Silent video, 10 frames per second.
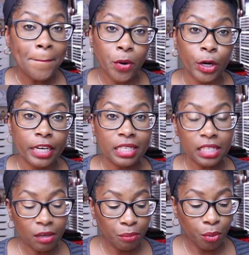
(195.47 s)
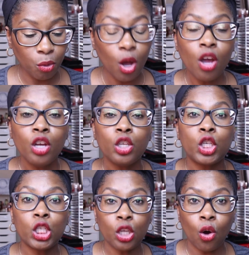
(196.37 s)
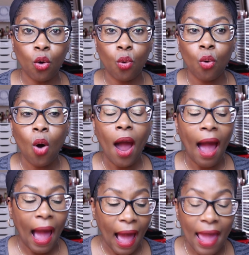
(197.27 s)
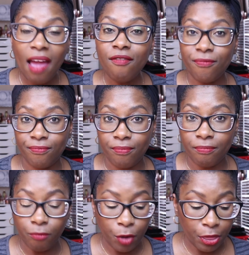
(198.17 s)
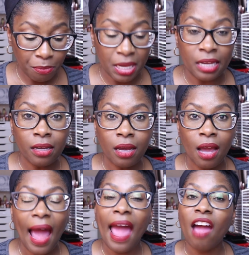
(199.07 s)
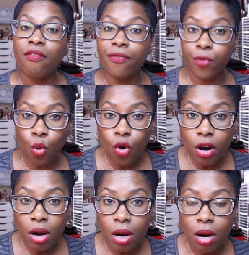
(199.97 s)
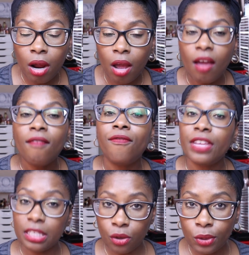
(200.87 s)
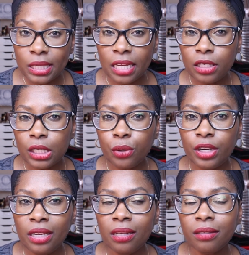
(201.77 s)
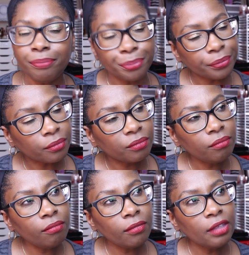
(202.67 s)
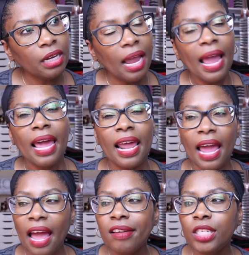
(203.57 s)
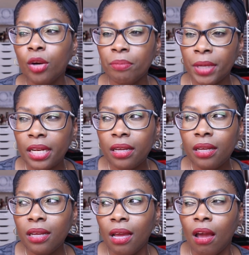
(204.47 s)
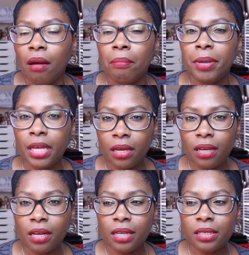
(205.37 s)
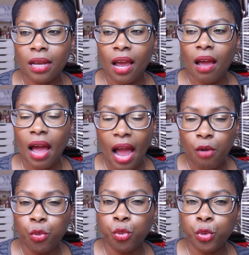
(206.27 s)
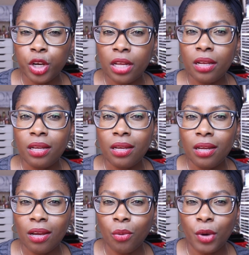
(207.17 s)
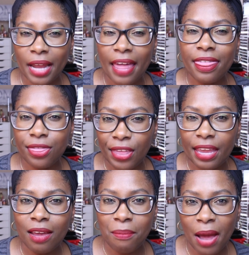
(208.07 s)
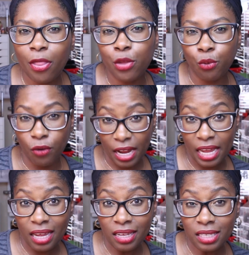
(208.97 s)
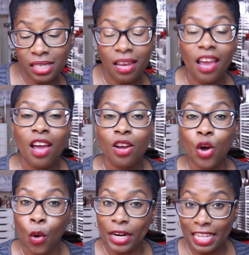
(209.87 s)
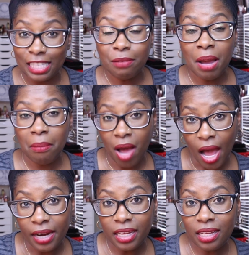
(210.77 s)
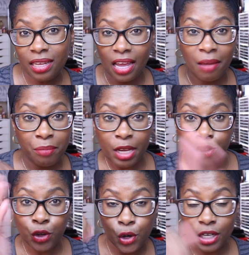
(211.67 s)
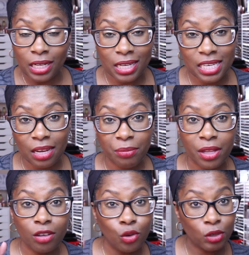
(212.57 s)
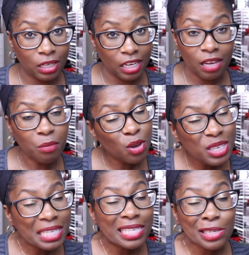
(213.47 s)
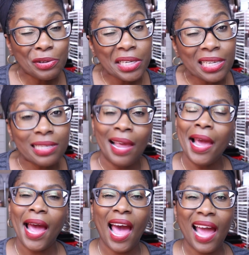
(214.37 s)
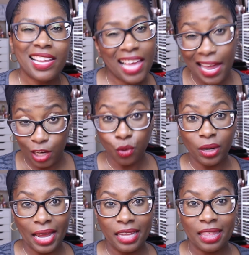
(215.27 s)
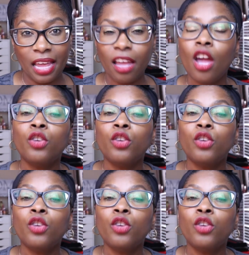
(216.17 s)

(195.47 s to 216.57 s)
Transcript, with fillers: Pretty simple. So I have, with me, I have four physical sunscreens. And I have so many because I really, when I think about the rays going into my body and being turned into something using the chemical sunscreens, I kind of don't like that.